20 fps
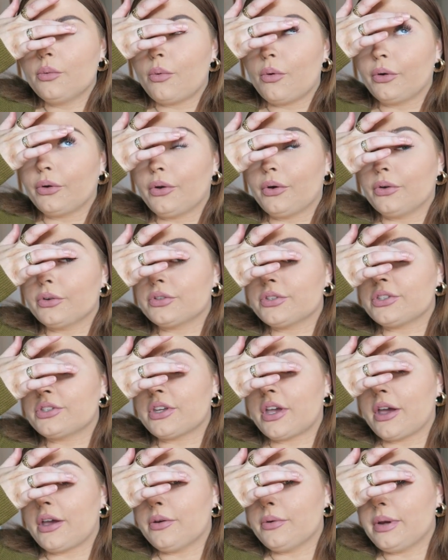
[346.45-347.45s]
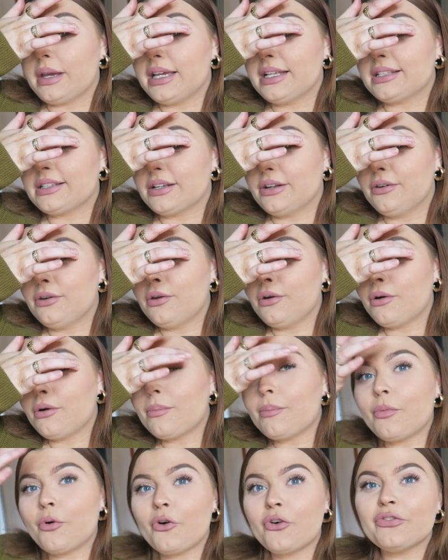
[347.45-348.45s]
whatnot. So it's a
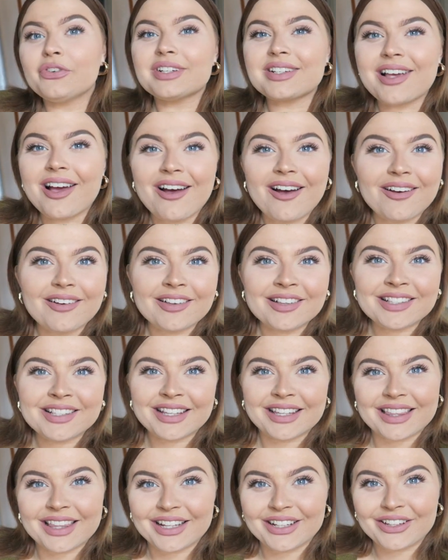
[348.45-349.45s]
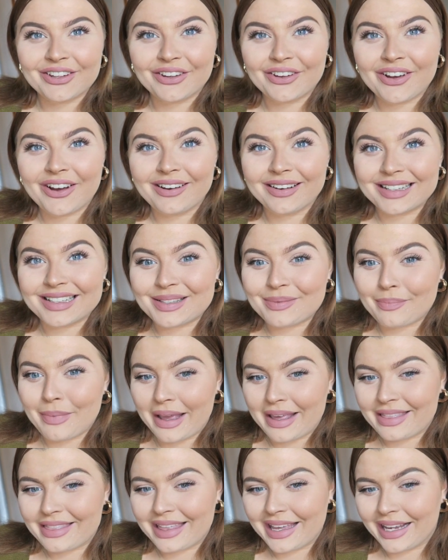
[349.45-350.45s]
lot more of a task than you guys
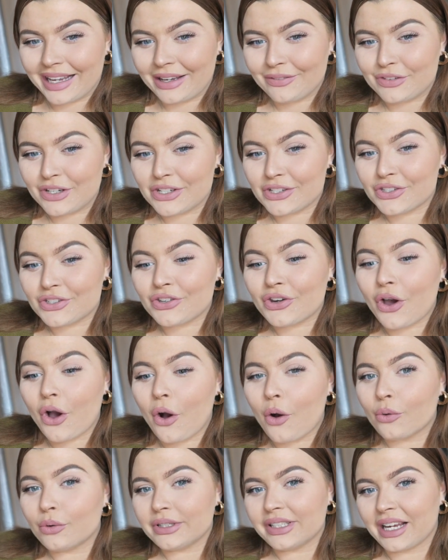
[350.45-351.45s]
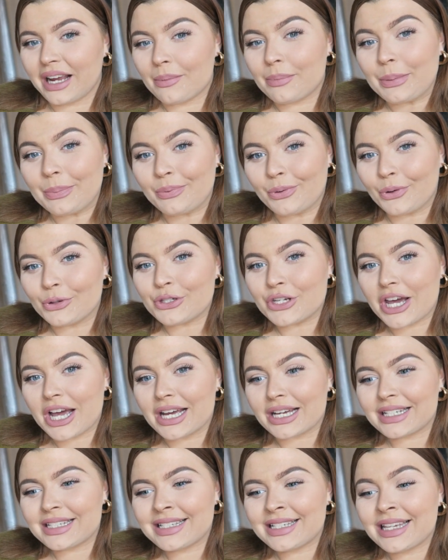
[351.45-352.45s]
may think, of just holding up a
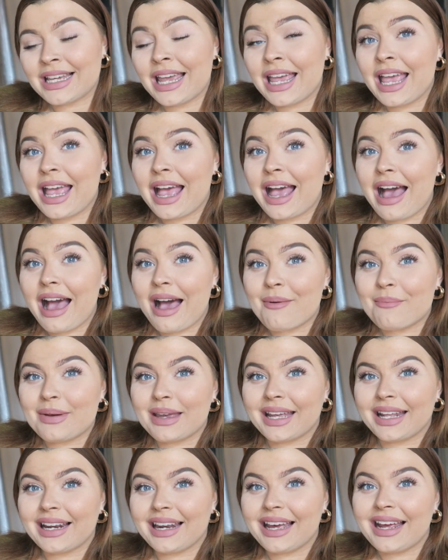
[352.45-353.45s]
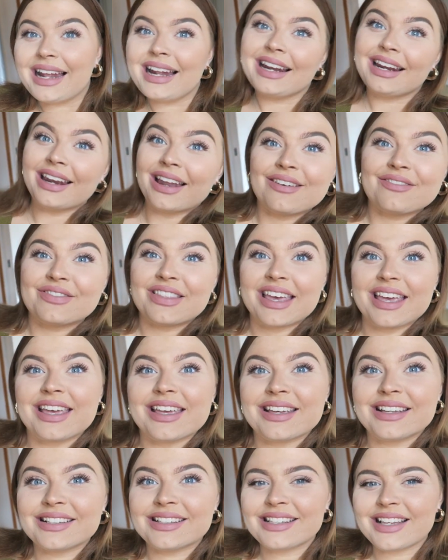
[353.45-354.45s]
product and being like, love
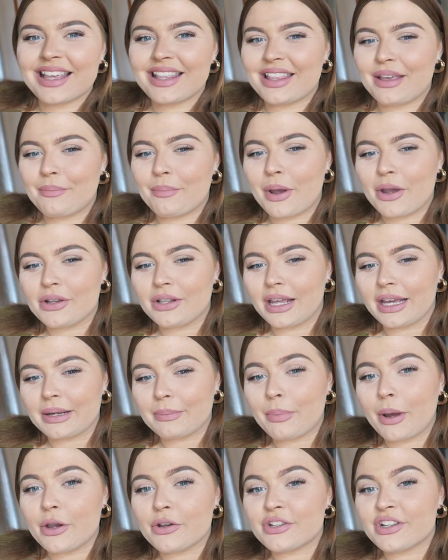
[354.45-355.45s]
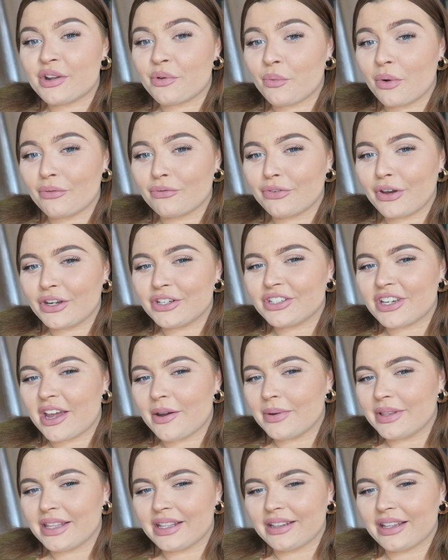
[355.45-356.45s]
this, and then posting one
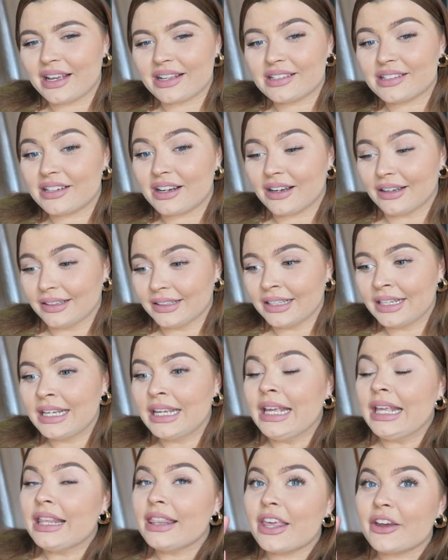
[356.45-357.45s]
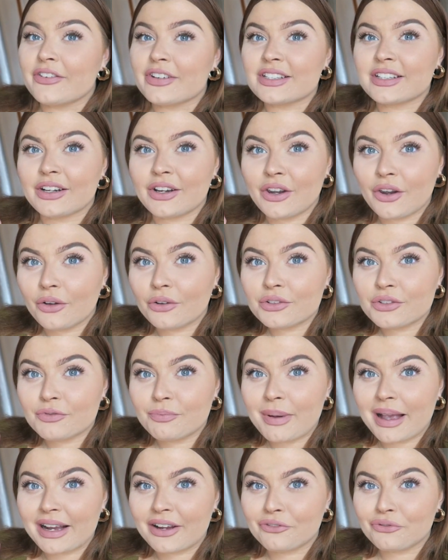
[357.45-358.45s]
photo and then that's done. There is a lot
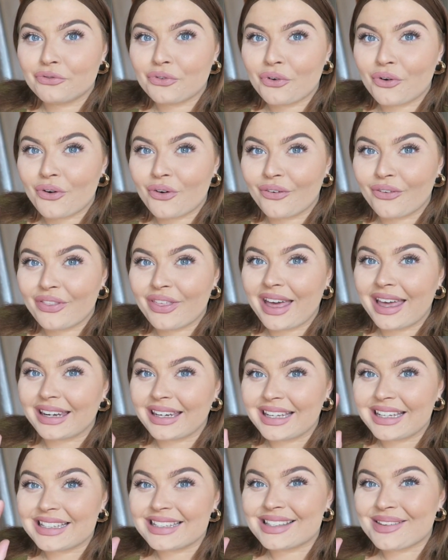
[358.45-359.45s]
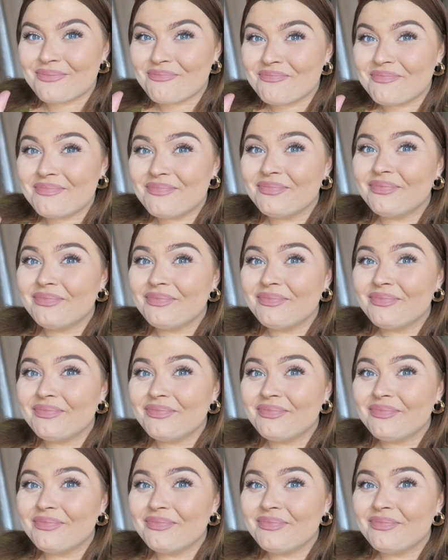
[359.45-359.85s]
of back and forth, and it's an